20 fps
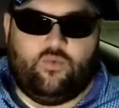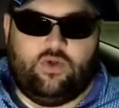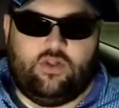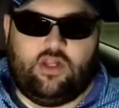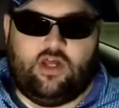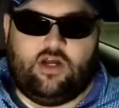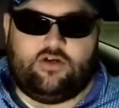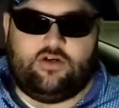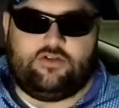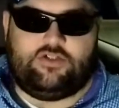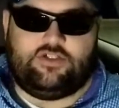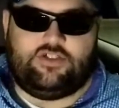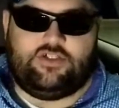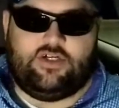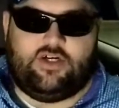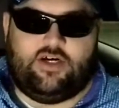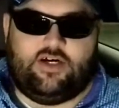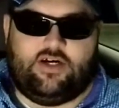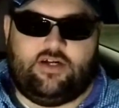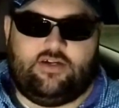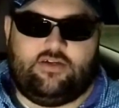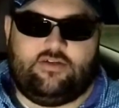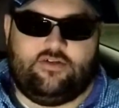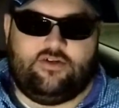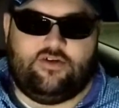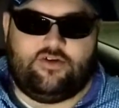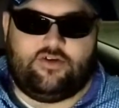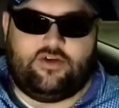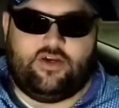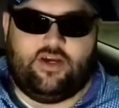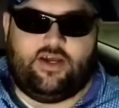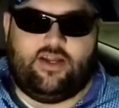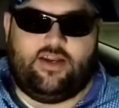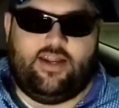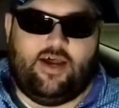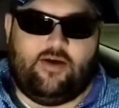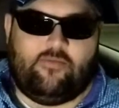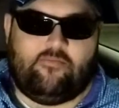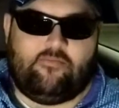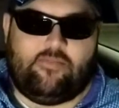We lost you, John. You're
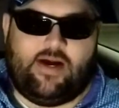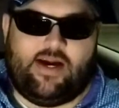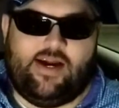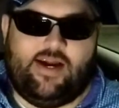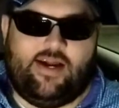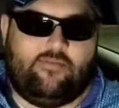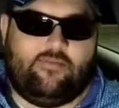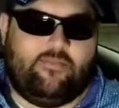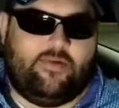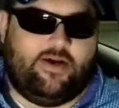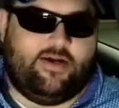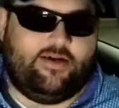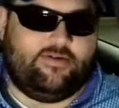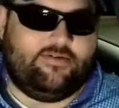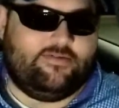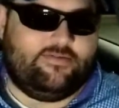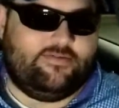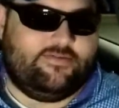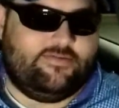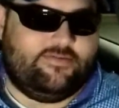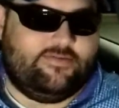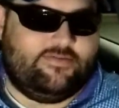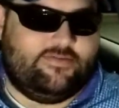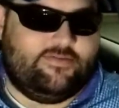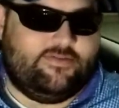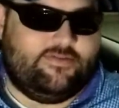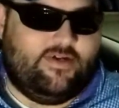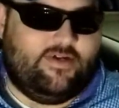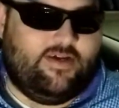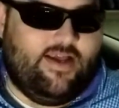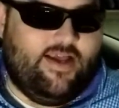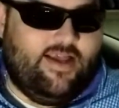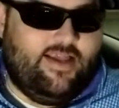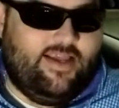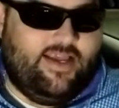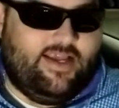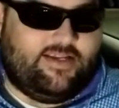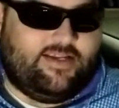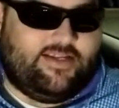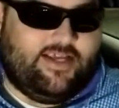cutting out bad, man.
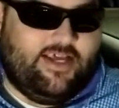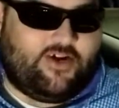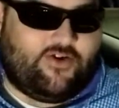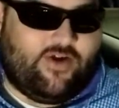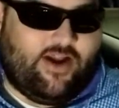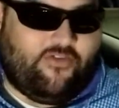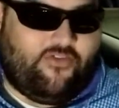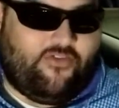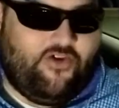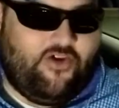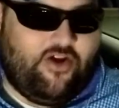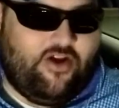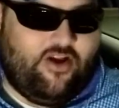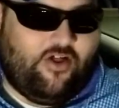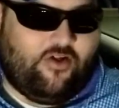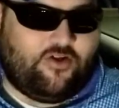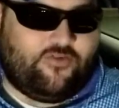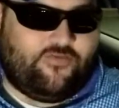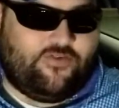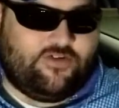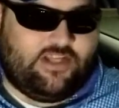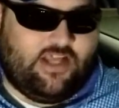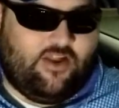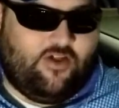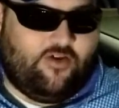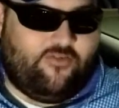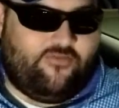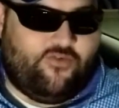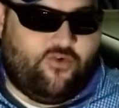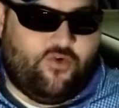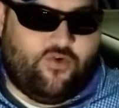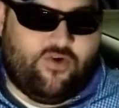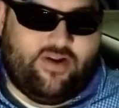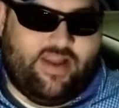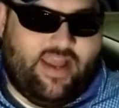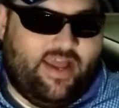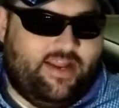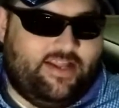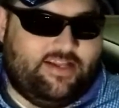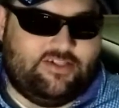Yeah, Tech right, three hundred dollars for Stylo Four.
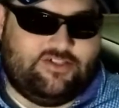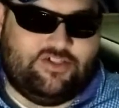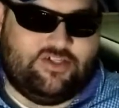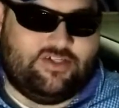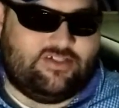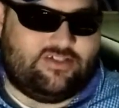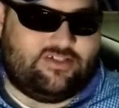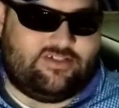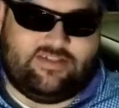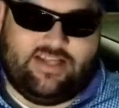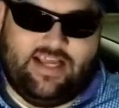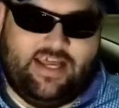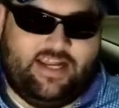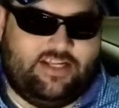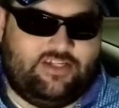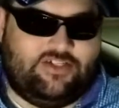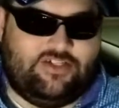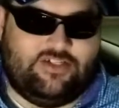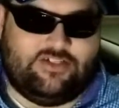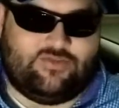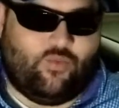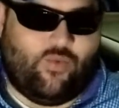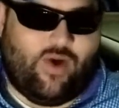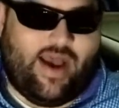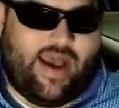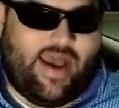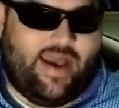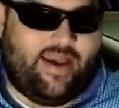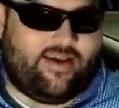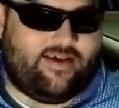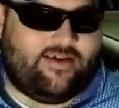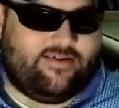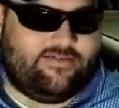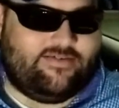That is just that is just whack.